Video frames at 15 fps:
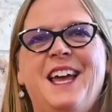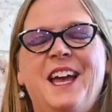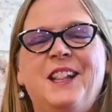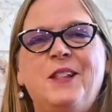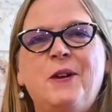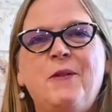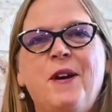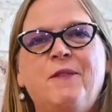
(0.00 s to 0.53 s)

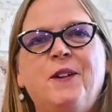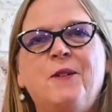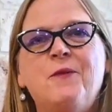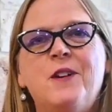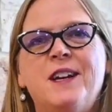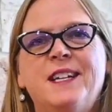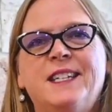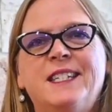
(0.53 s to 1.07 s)
Hello
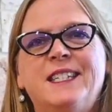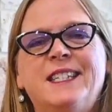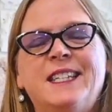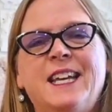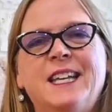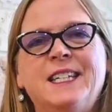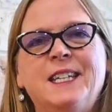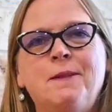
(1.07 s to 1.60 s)
everyone,
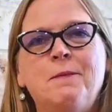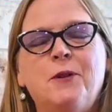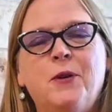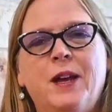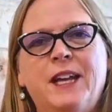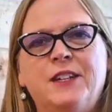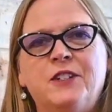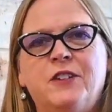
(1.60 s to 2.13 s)
Sandy
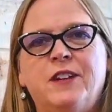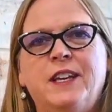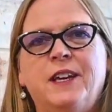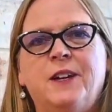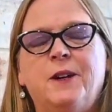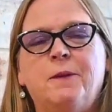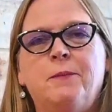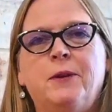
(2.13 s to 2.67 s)
Miranda
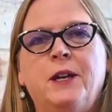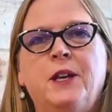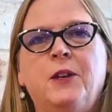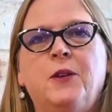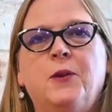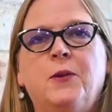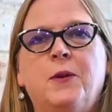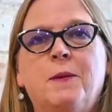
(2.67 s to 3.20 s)
here,
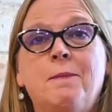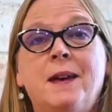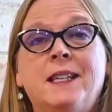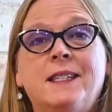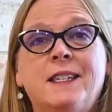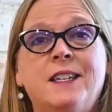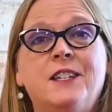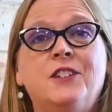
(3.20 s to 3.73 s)
bringing you a
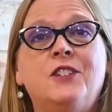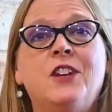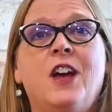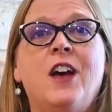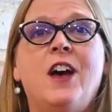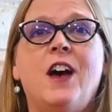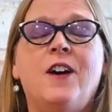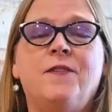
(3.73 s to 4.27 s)
message
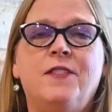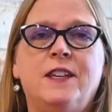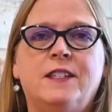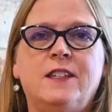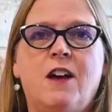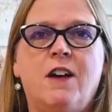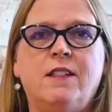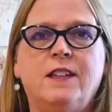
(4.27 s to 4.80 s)
of
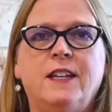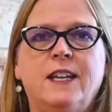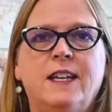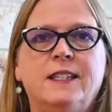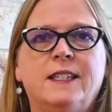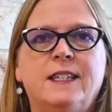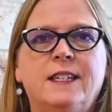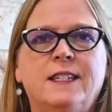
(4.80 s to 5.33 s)
this
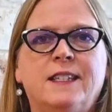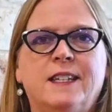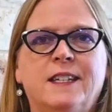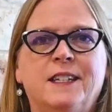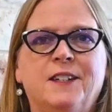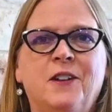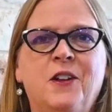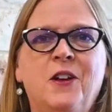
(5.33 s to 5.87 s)
holiday
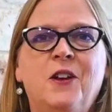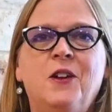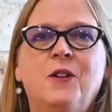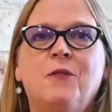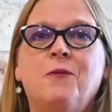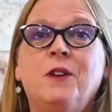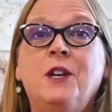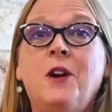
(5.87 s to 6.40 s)
season.
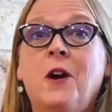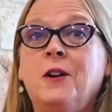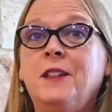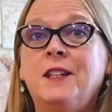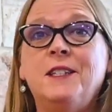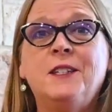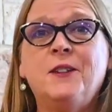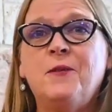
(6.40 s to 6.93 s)

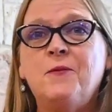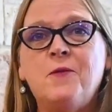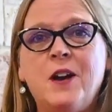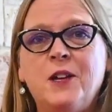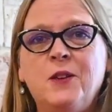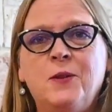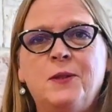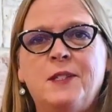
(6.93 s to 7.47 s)
Regardless of
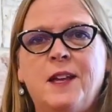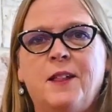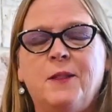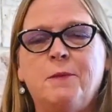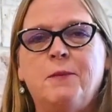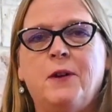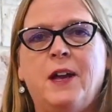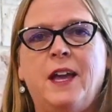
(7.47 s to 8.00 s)
what you
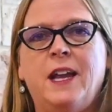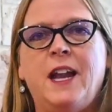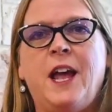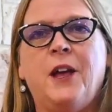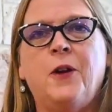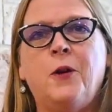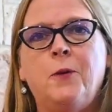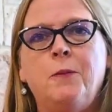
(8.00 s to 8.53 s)
celebrate,
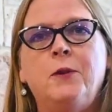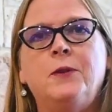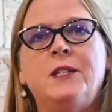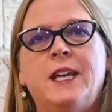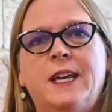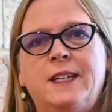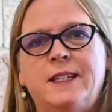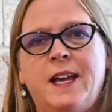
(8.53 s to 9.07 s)
I hope you
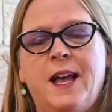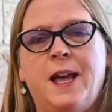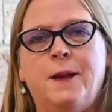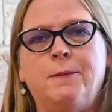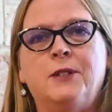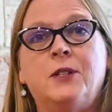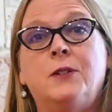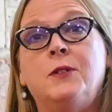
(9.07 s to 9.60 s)
take
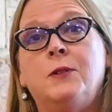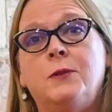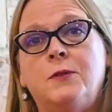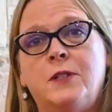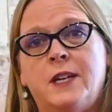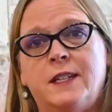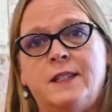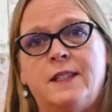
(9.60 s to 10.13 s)
time to do
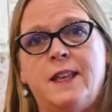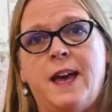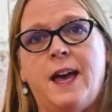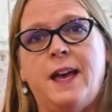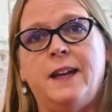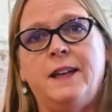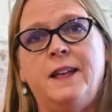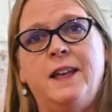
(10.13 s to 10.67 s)
just
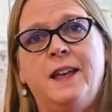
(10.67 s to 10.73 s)
that.